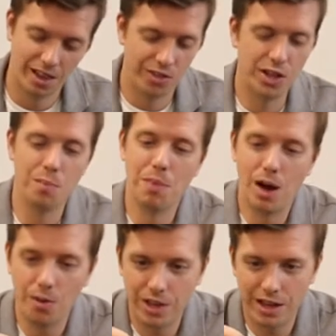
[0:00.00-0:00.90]
the
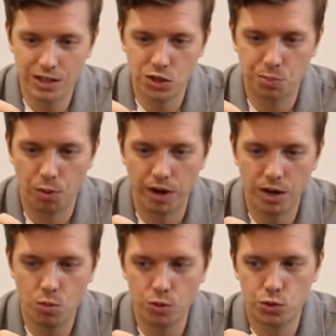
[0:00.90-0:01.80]
amount that a
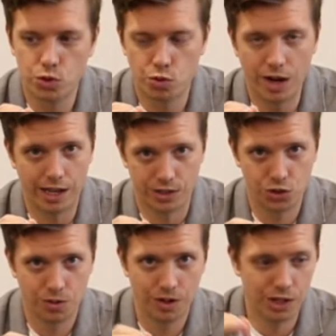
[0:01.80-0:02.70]
spring will
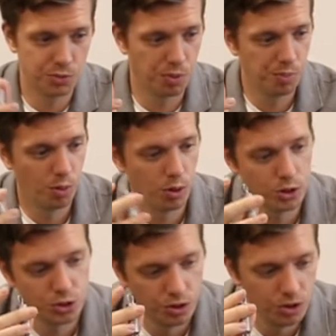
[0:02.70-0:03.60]
stretch is
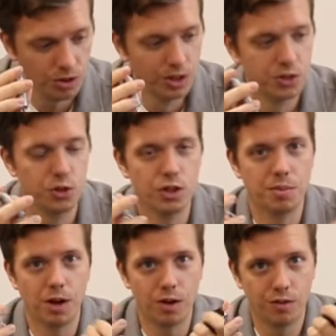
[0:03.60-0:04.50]
proportional to the
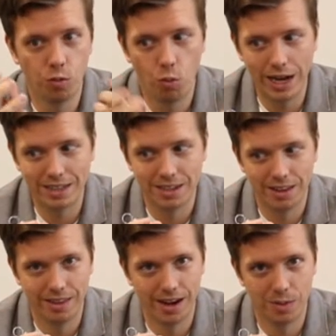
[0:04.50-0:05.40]
amount of weight
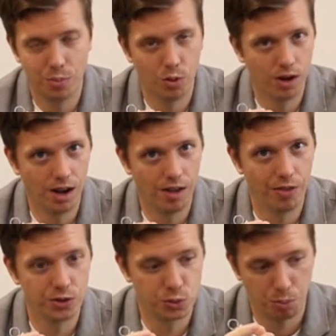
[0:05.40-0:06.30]
that I put
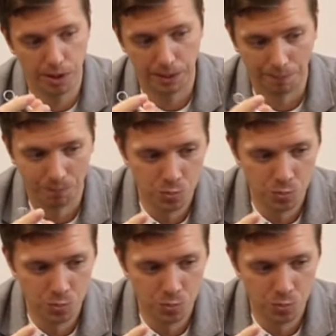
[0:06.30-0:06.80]
on the spring.